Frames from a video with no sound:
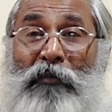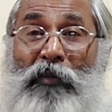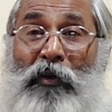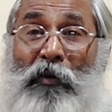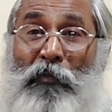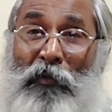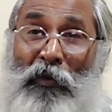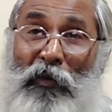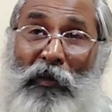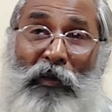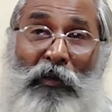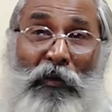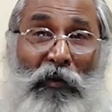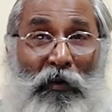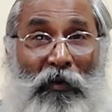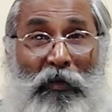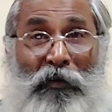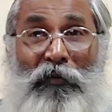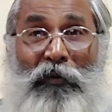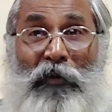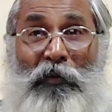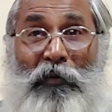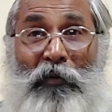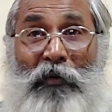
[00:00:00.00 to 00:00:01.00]
commonly not
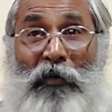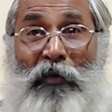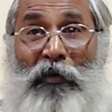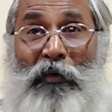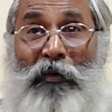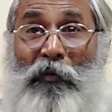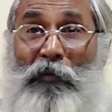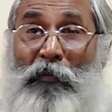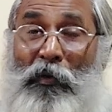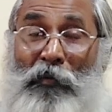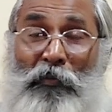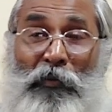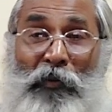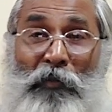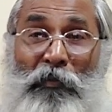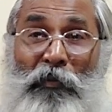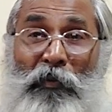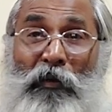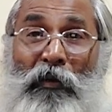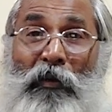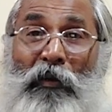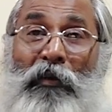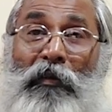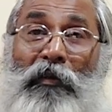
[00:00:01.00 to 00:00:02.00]
available in common
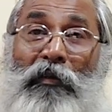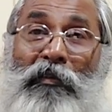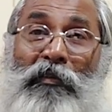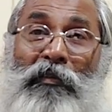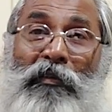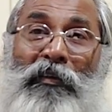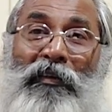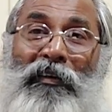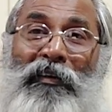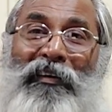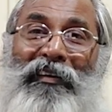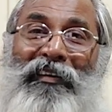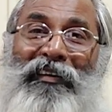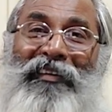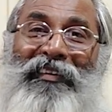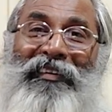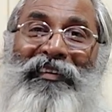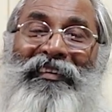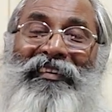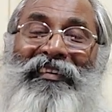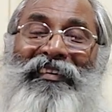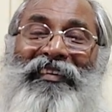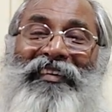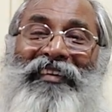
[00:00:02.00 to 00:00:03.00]
people.
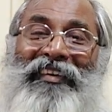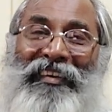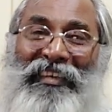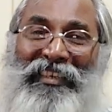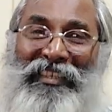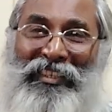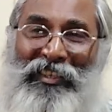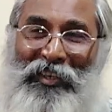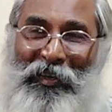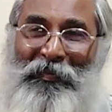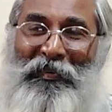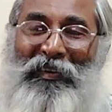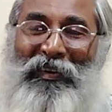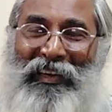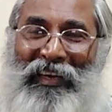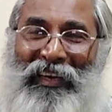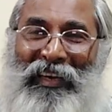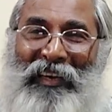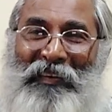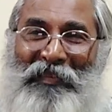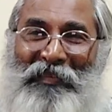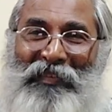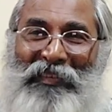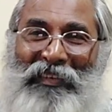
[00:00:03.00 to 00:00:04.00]
So it's
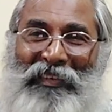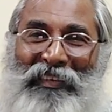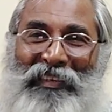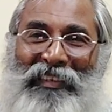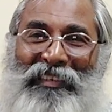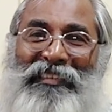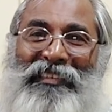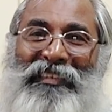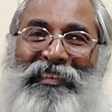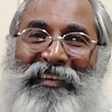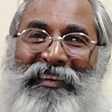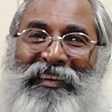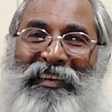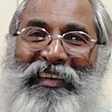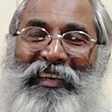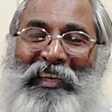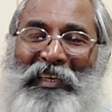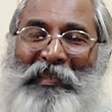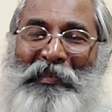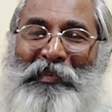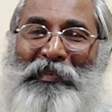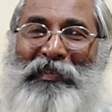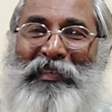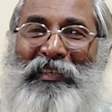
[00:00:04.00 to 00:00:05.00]
commonly absent, it's generally
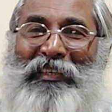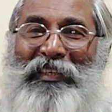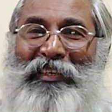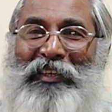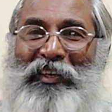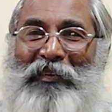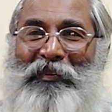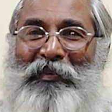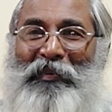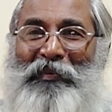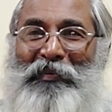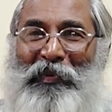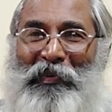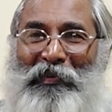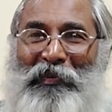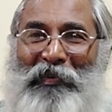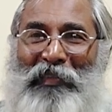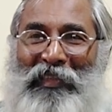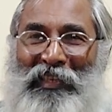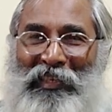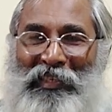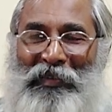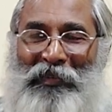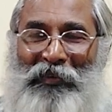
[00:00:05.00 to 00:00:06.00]
absent in common
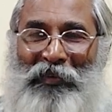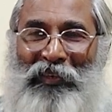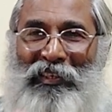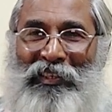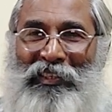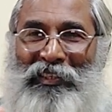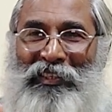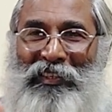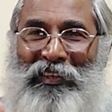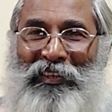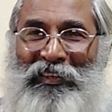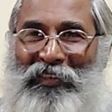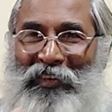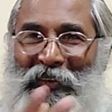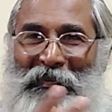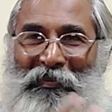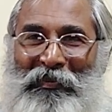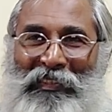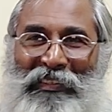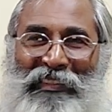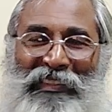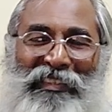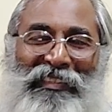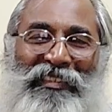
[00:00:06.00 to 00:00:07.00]
people. That's what is called
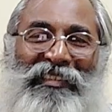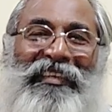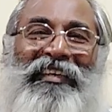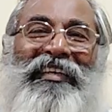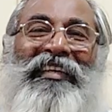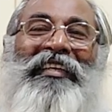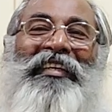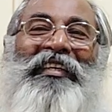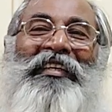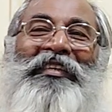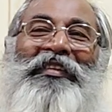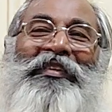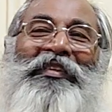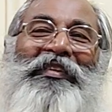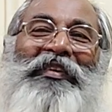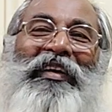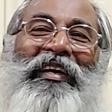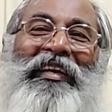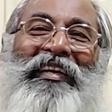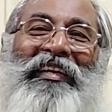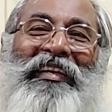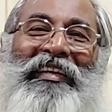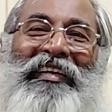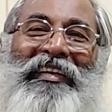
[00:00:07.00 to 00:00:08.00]
common sense. So
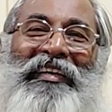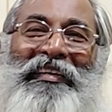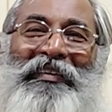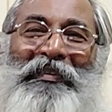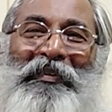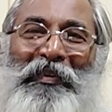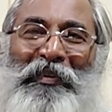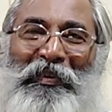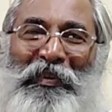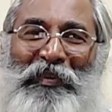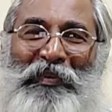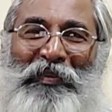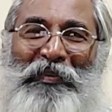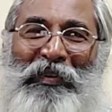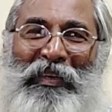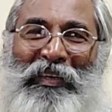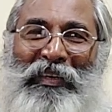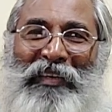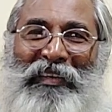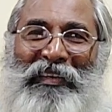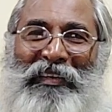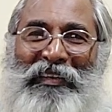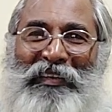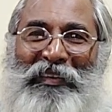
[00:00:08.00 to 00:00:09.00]
I,
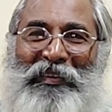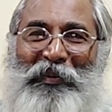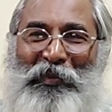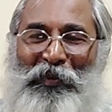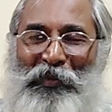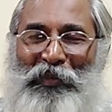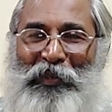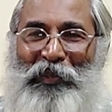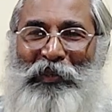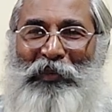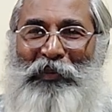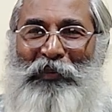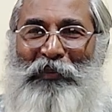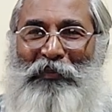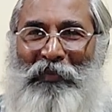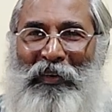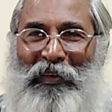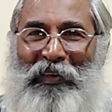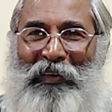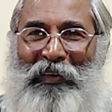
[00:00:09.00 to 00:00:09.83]
my guru